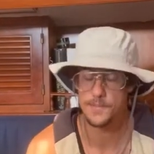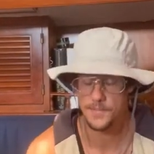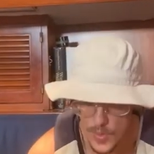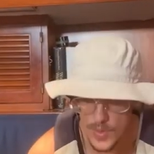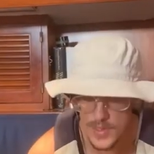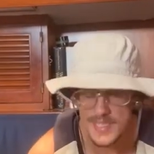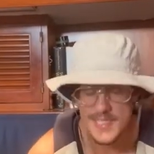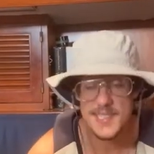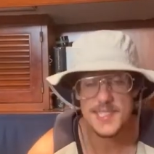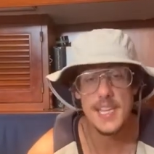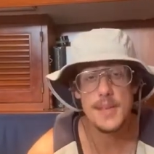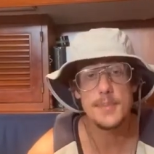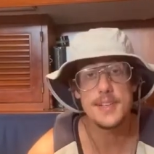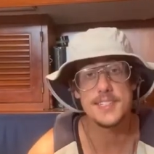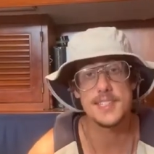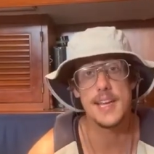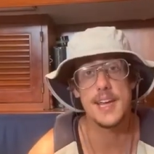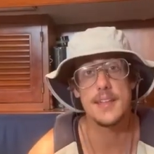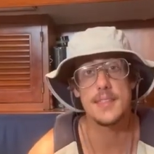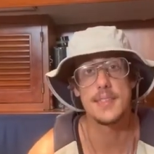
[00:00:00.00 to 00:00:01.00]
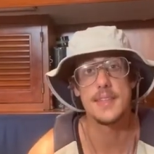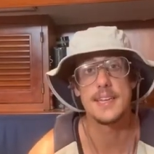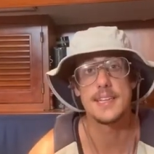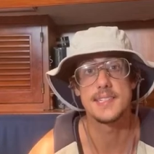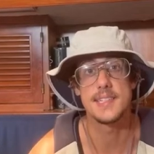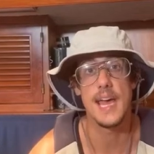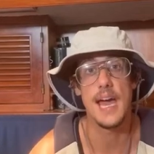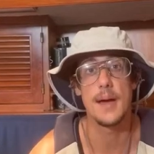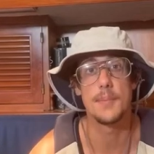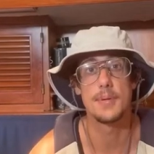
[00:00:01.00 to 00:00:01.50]
Well, the same exact thing
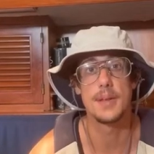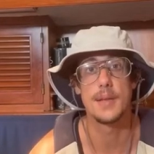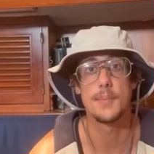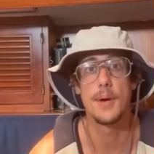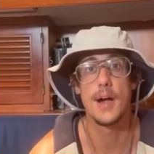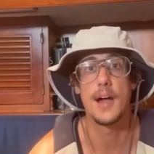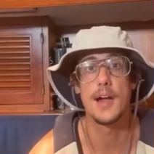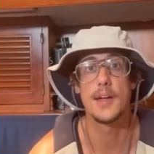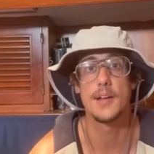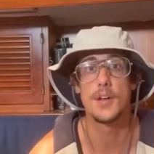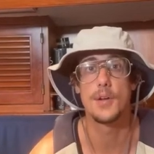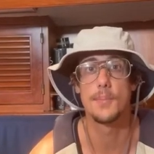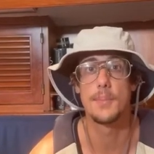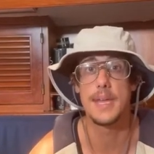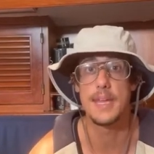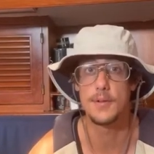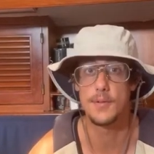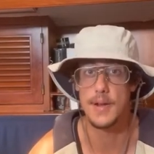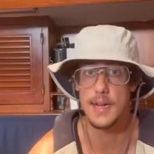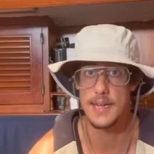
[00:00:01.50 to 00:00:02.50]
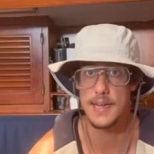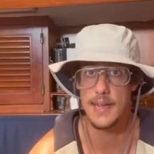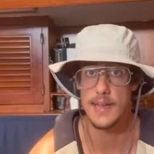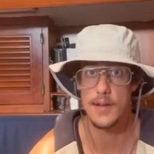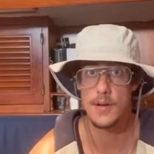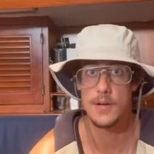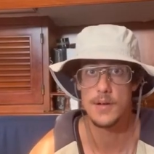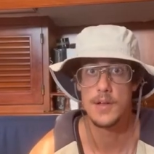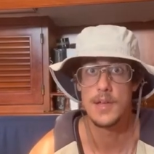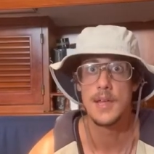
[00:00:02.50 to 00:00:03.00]
is happening behind our main right
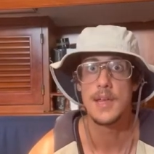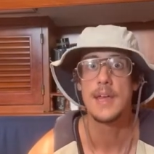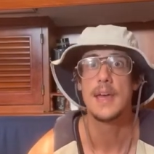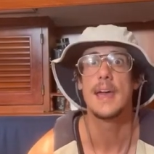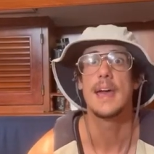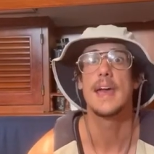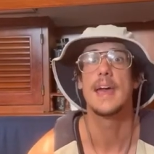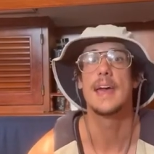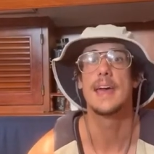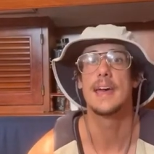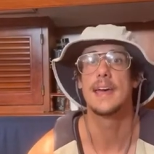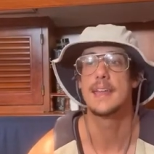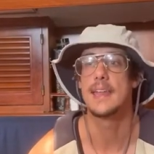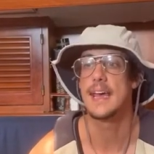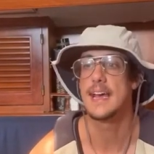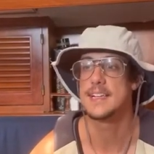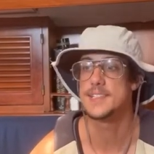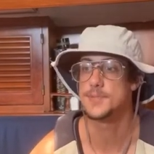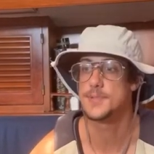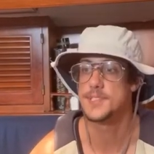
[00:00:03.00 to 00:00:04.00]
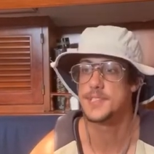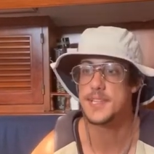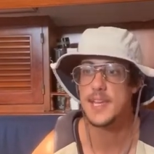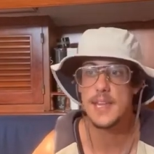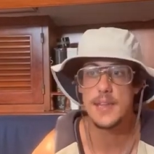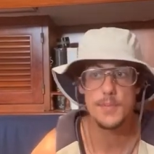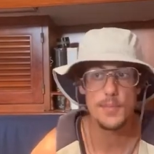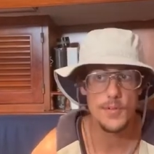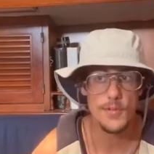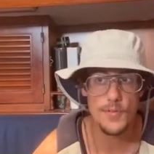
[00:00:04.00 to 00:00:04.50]
now. And as we
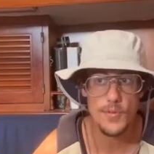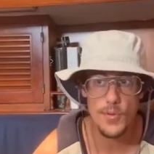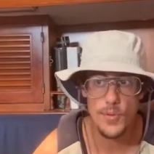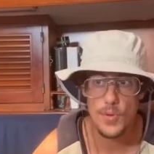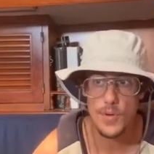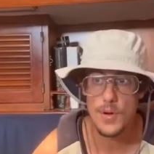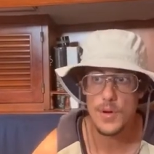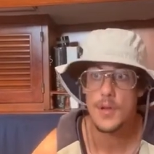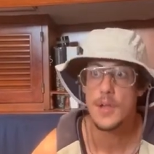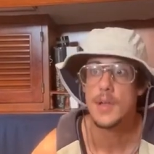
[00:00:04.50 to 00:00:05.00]
stated before,